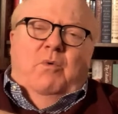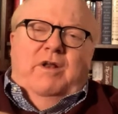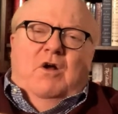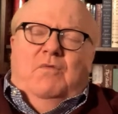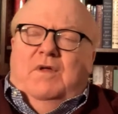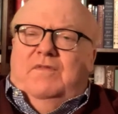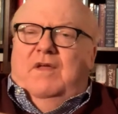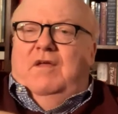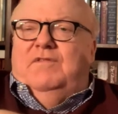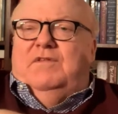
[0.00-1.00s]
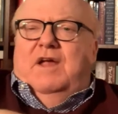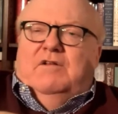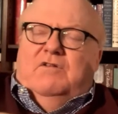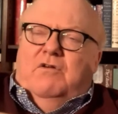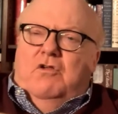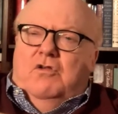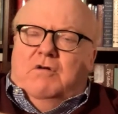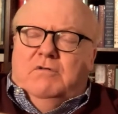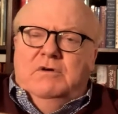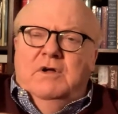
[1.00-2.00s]
We know that the state attorney
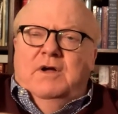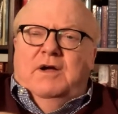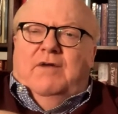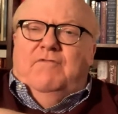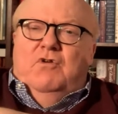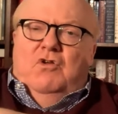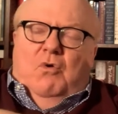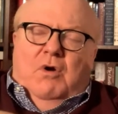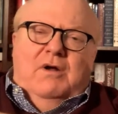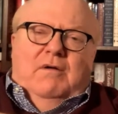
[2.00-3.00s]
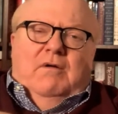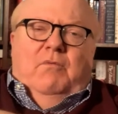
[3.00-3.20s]
general of New York.